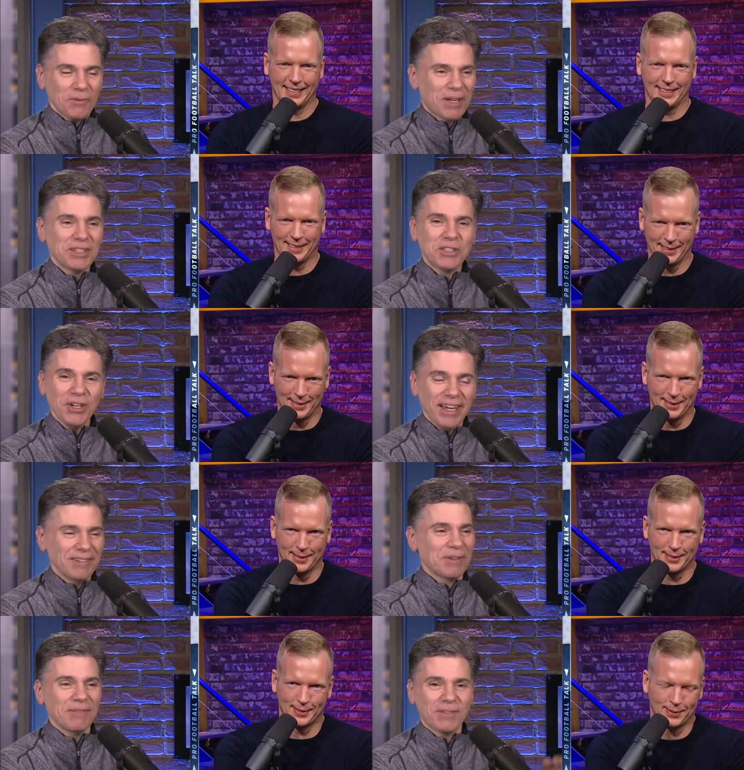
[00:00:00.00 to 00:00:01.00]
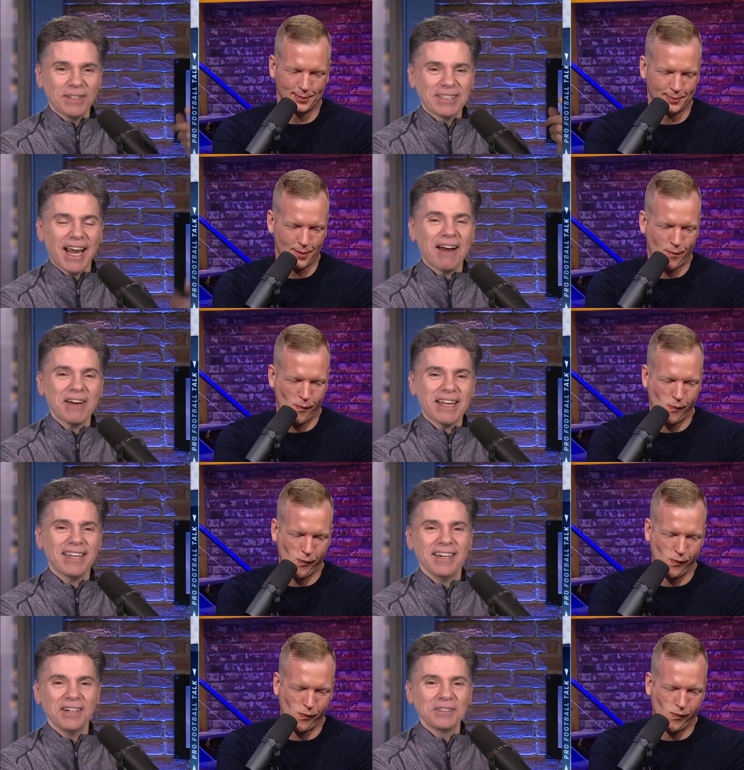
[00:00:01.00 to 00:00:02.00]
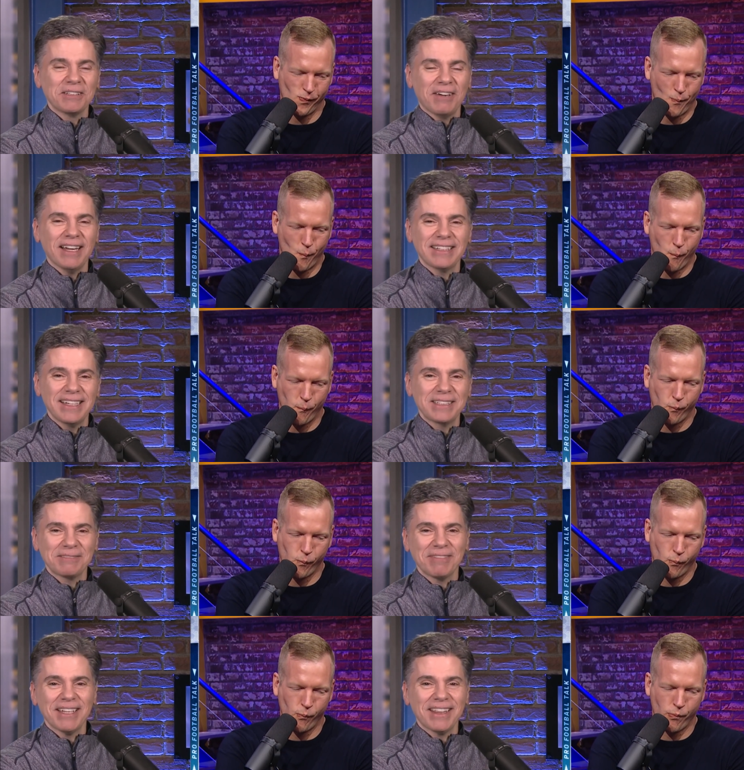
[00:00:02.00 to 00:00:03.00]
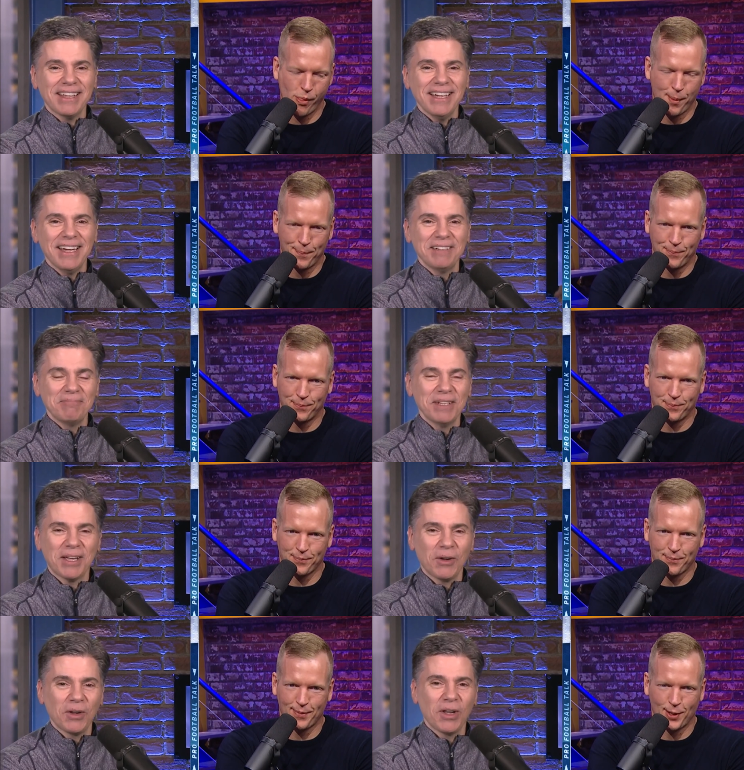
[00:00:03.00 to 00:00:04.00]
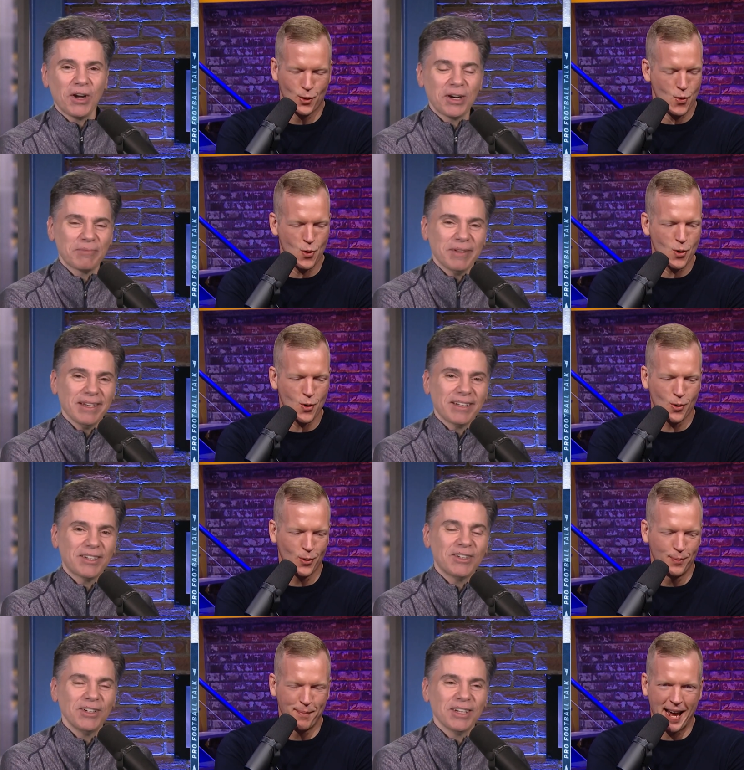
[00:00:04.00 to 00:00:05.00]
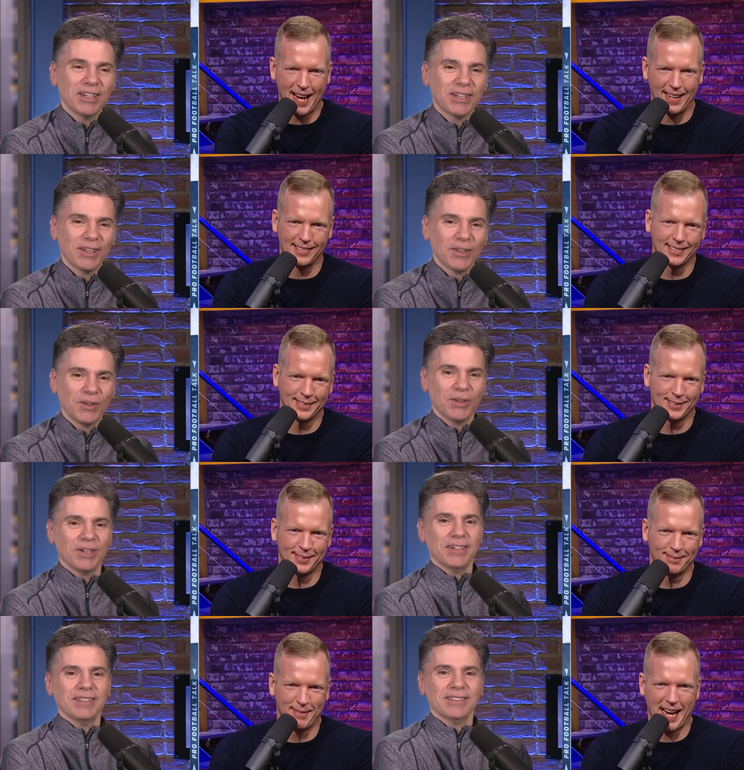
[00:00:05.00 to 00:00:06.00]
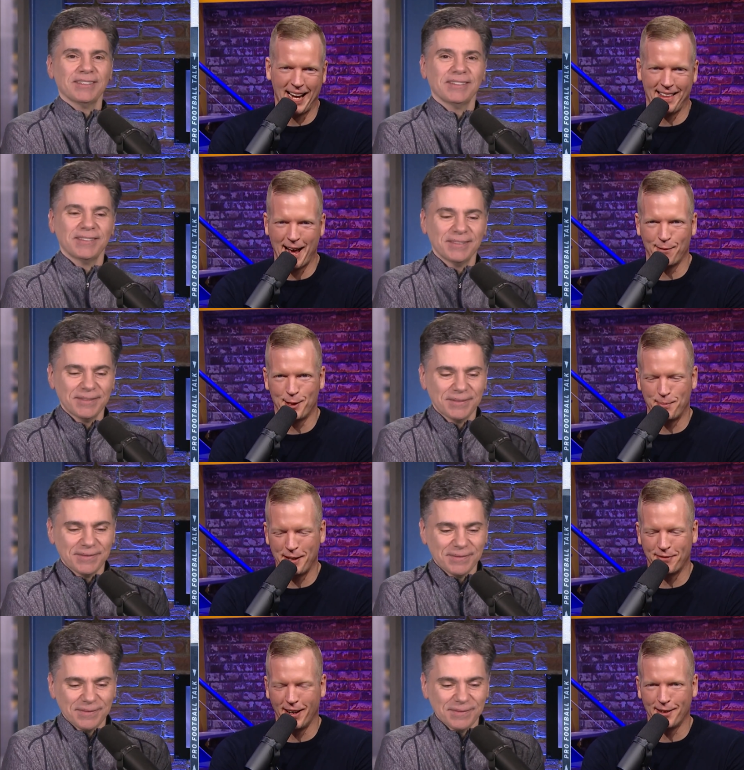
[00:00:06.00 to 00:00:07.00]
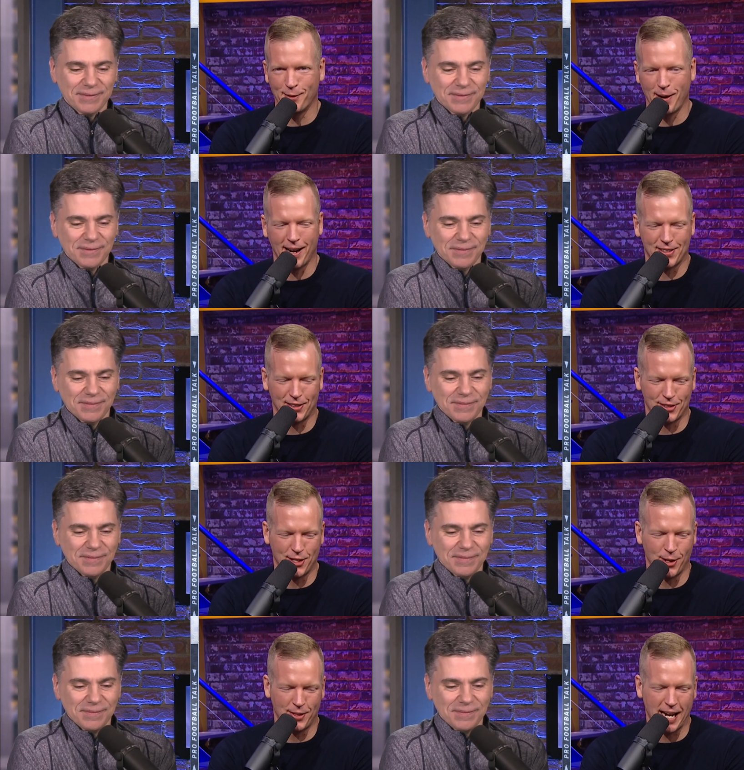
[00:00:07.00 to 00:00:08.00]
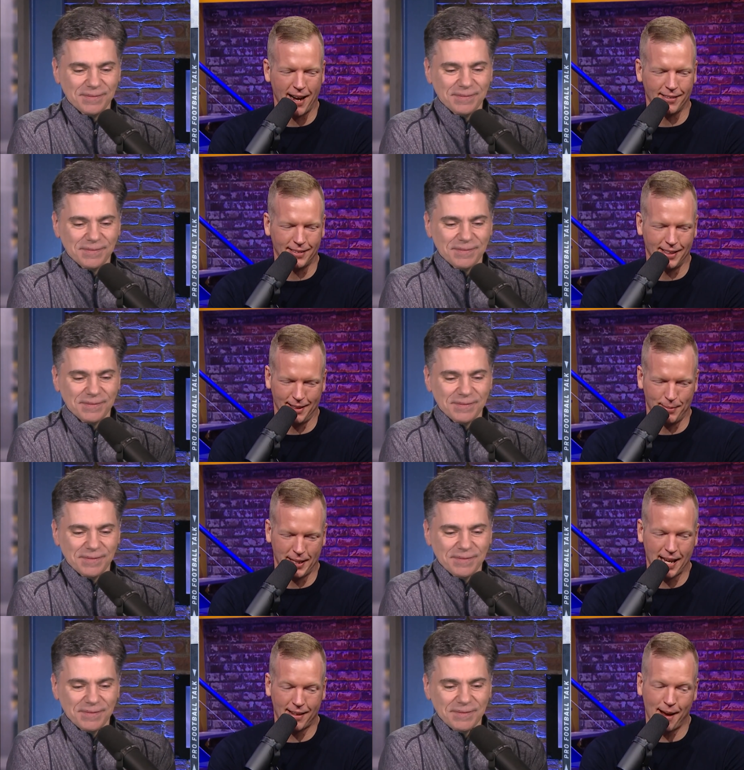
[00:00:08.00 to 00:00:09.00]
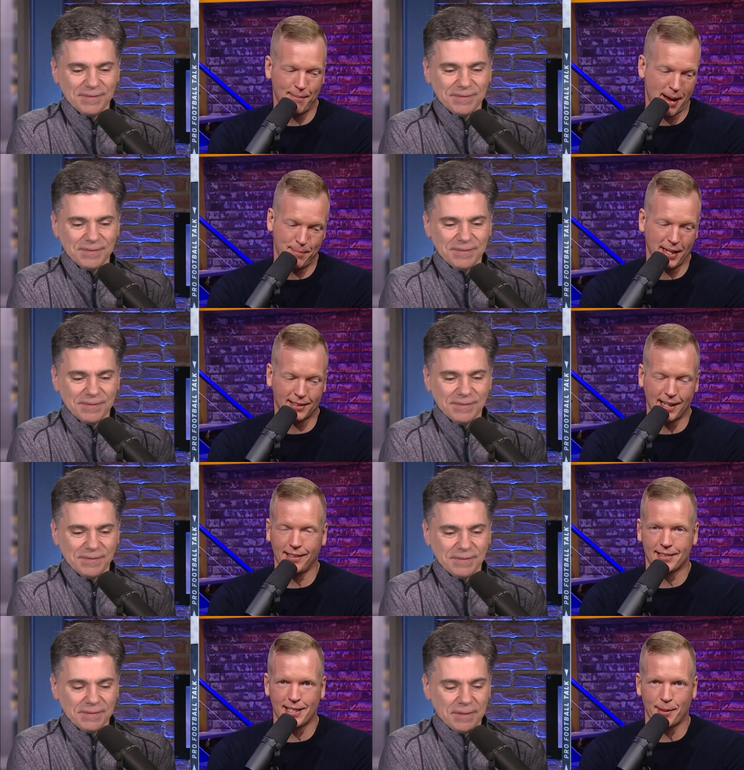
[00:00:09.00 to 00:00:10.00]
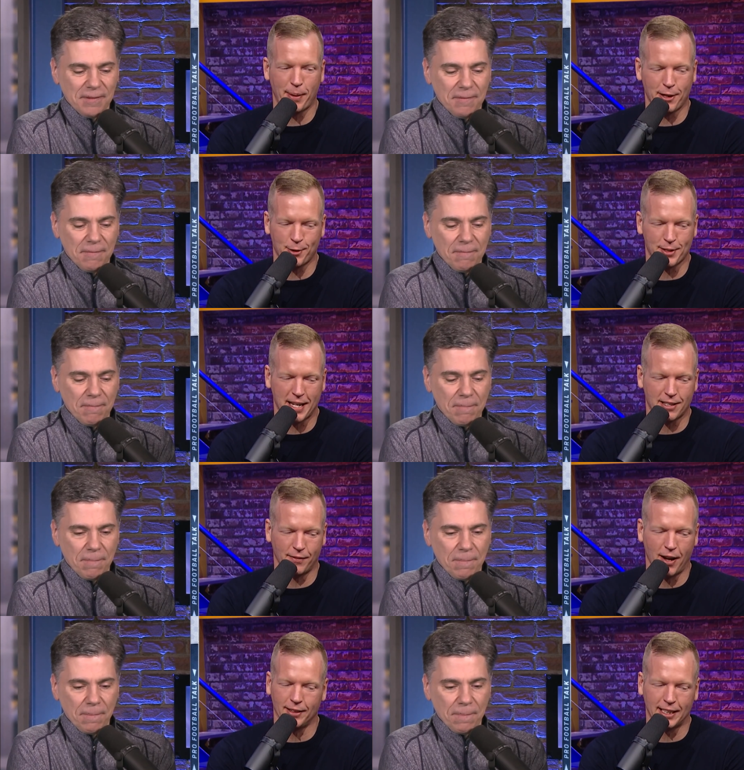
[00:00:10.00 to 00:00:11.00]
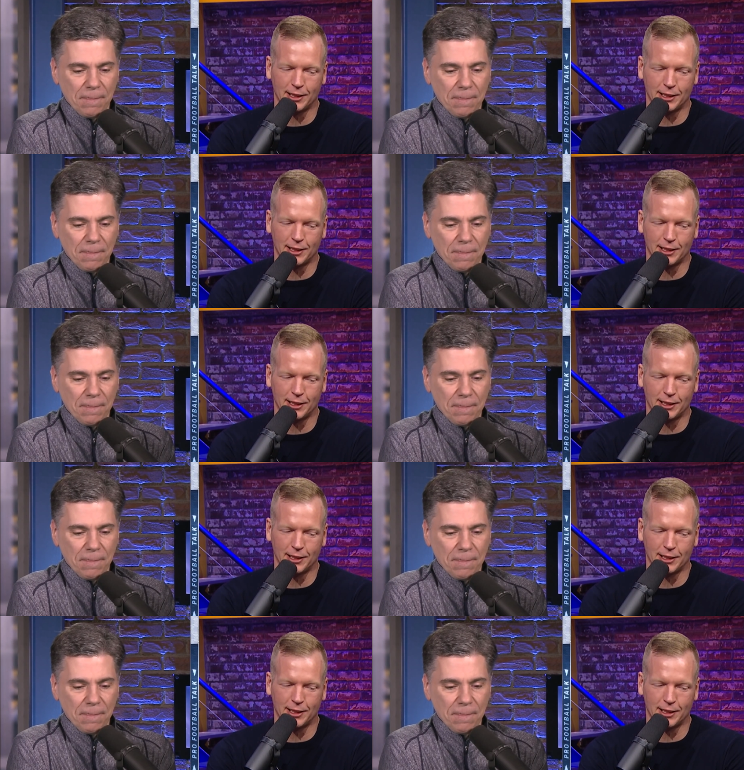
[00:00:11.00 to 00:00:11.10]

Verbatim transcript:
Speaker 1: could you uh, uh, Tyreek Hill DeVonta Smith. And Mecole Hardman, Ooh, good man,
Speaker 2: lord, man, that would be fun to watch. There's no doubt. Uh, but that I, I'd be excited to see the Patriots get DeVonta